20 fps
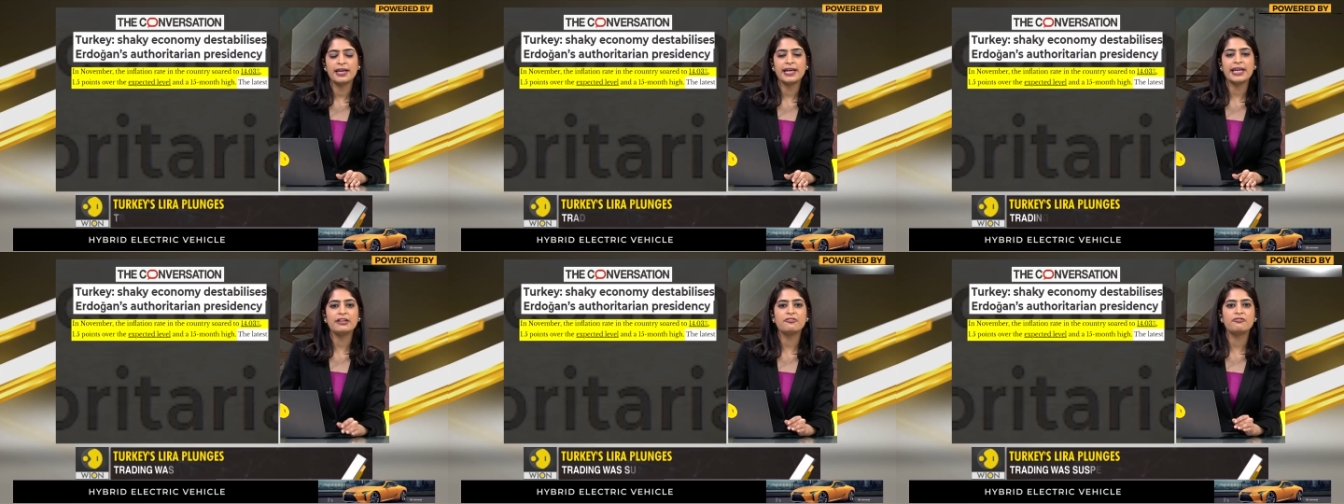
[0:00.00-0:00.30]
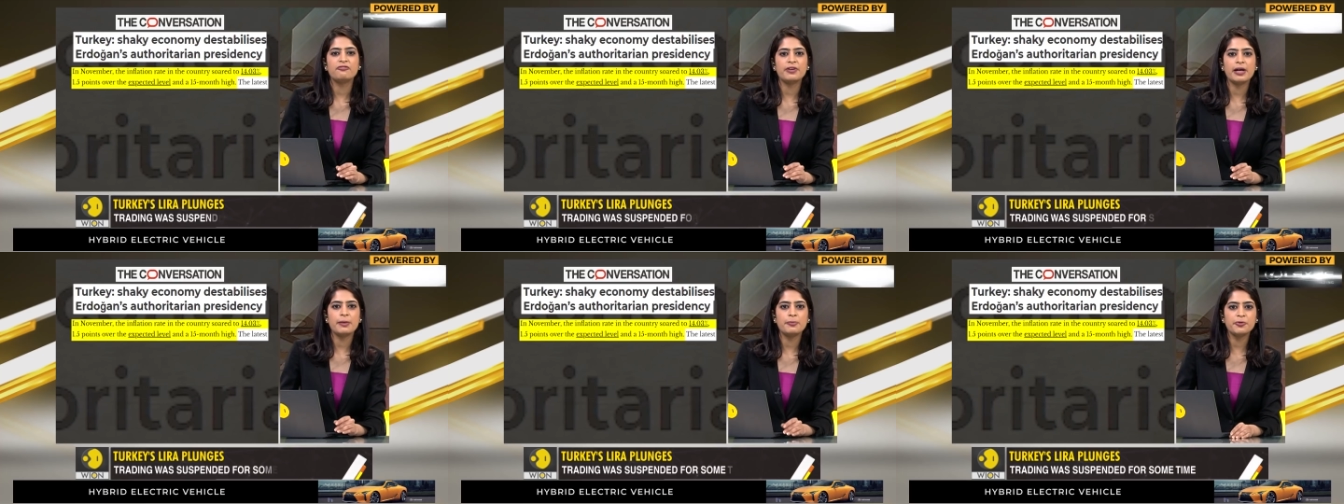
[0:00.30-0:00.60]

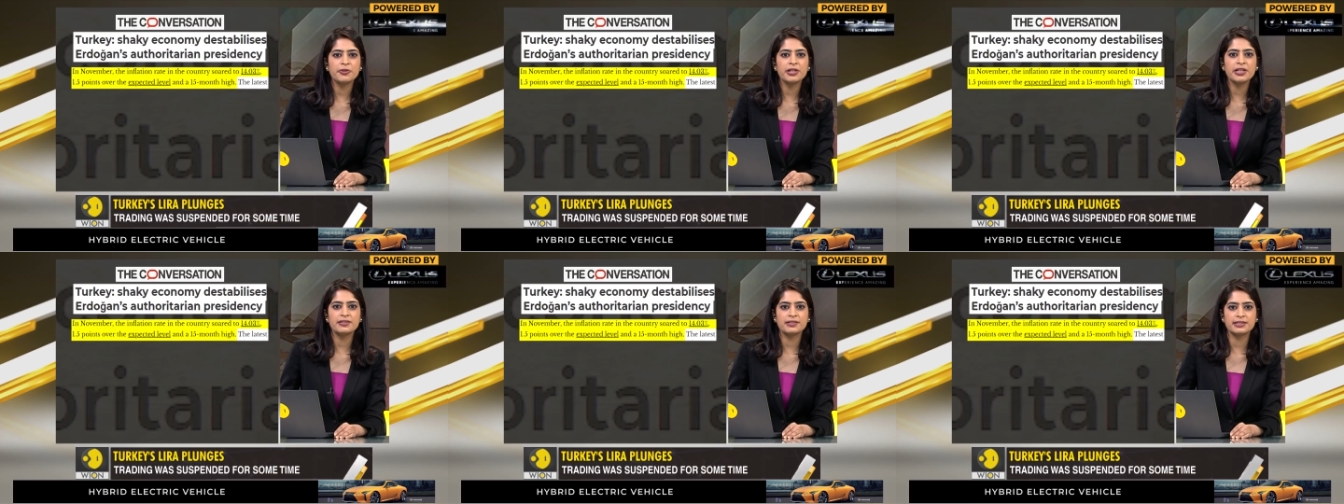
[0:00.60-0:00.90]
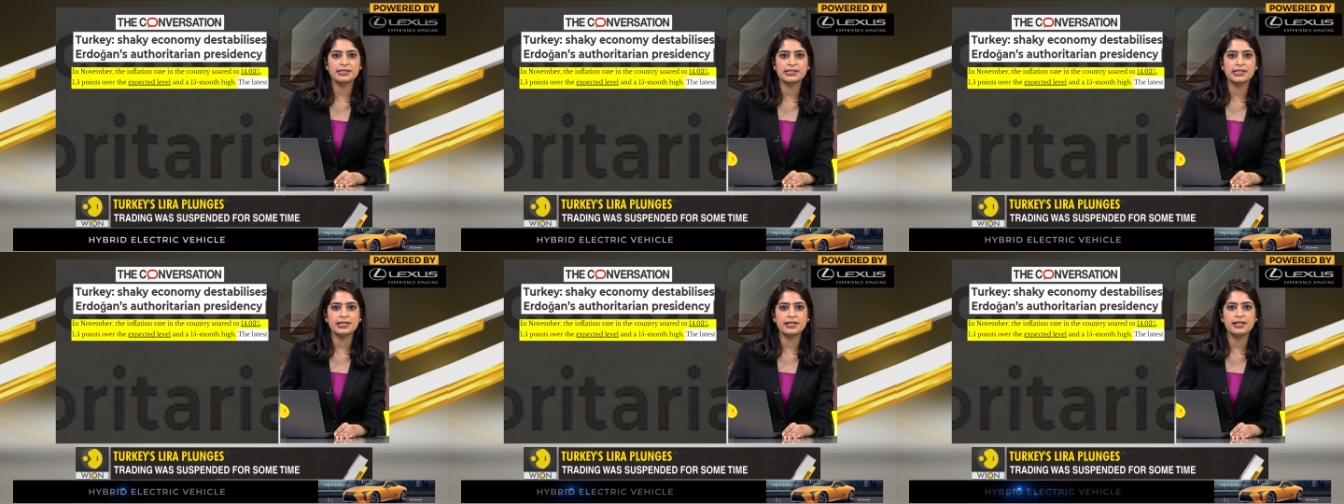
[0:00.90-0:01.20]
In February
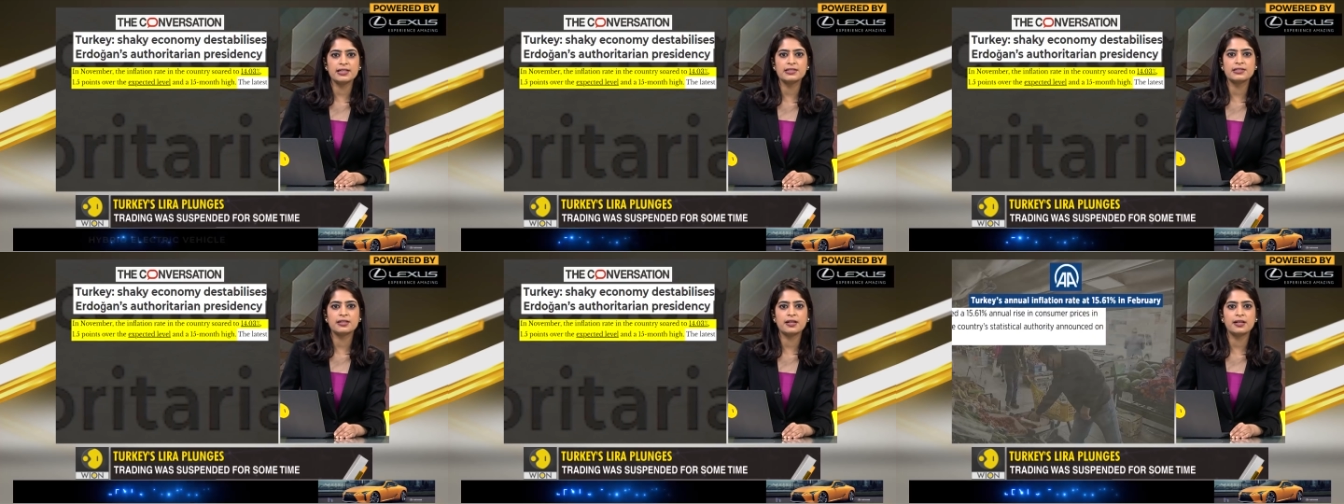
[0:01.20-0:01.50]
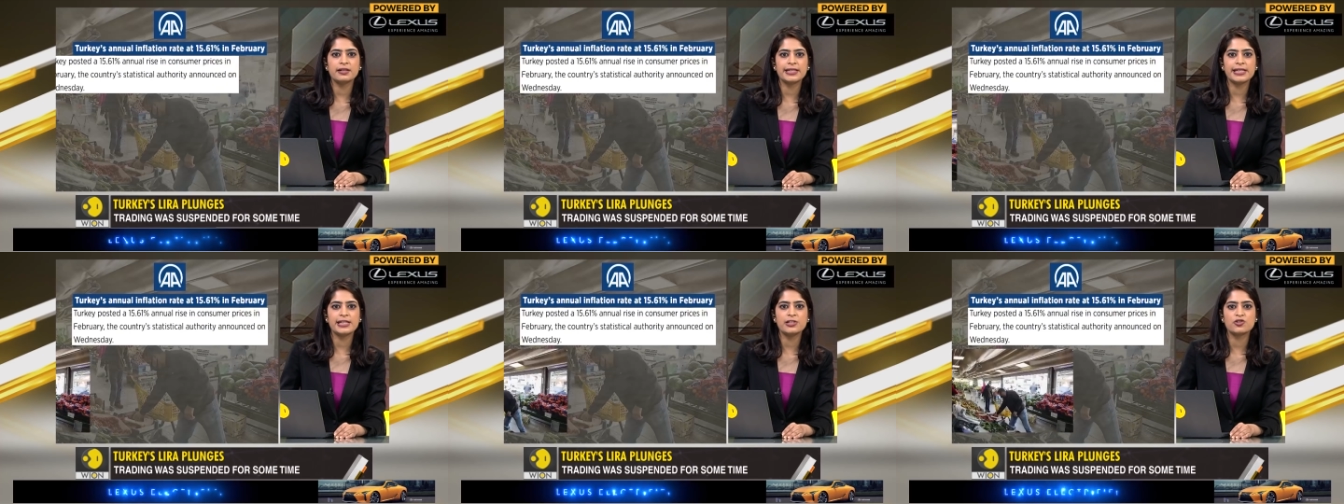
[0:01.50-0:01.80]
this year,
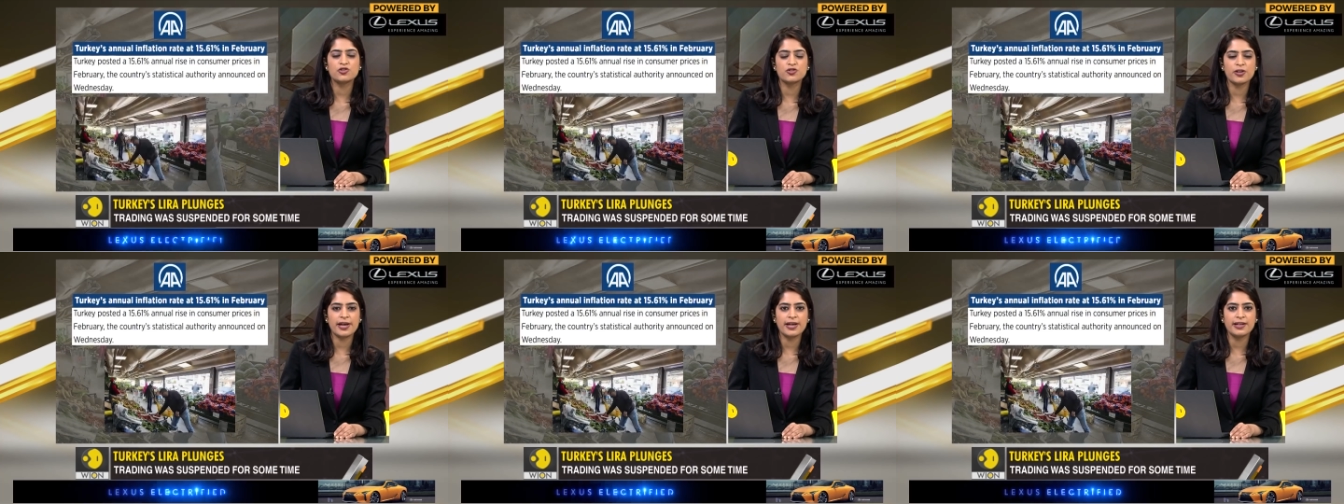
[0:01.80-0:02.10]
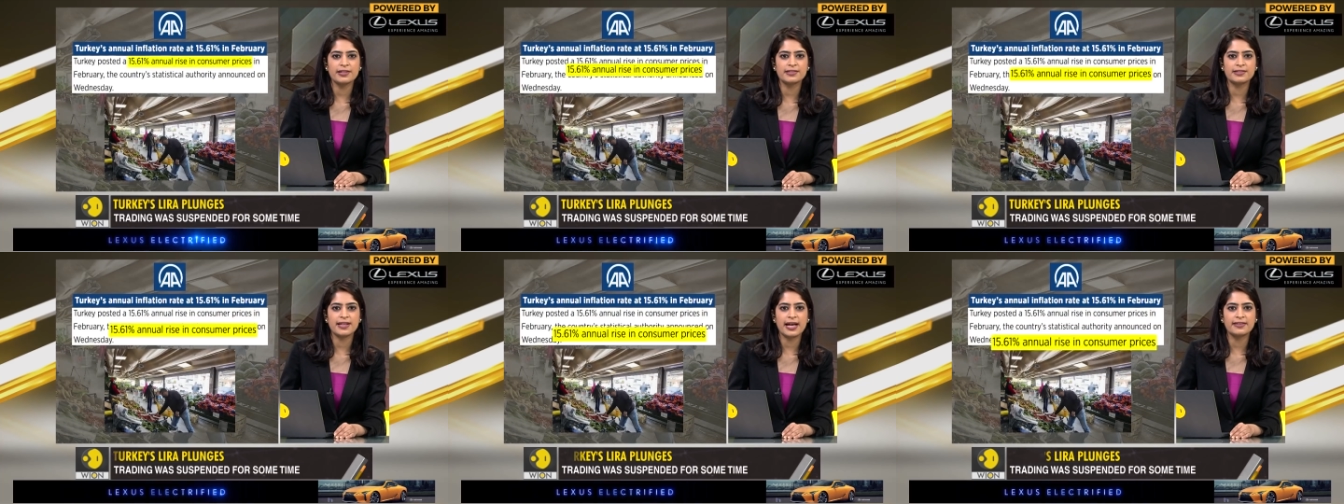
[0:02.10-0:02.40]
Turkey
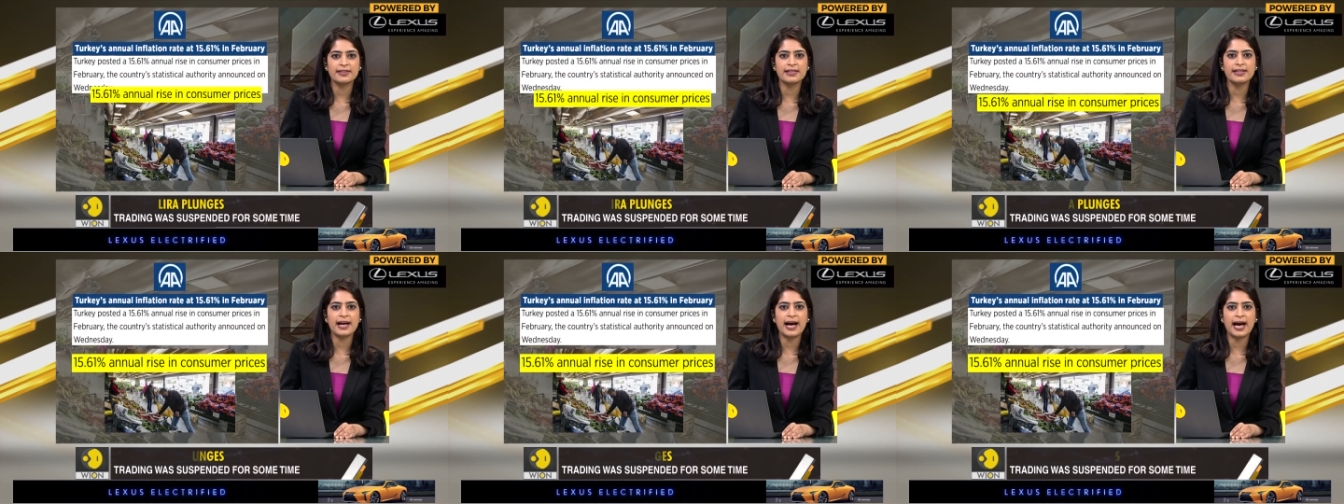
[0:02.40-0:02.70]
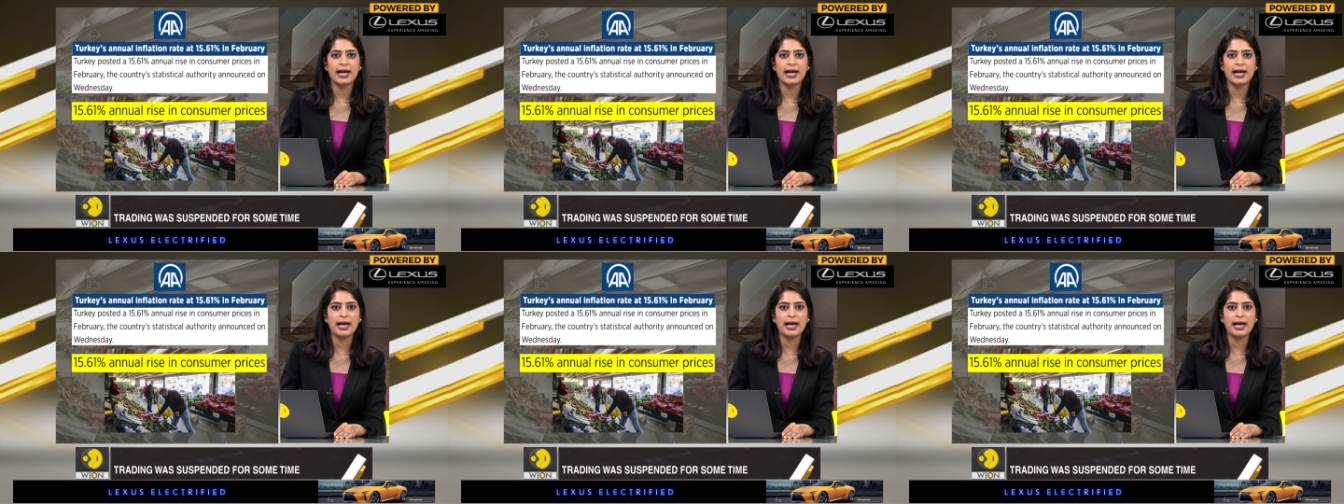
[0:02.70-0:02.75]
shared that the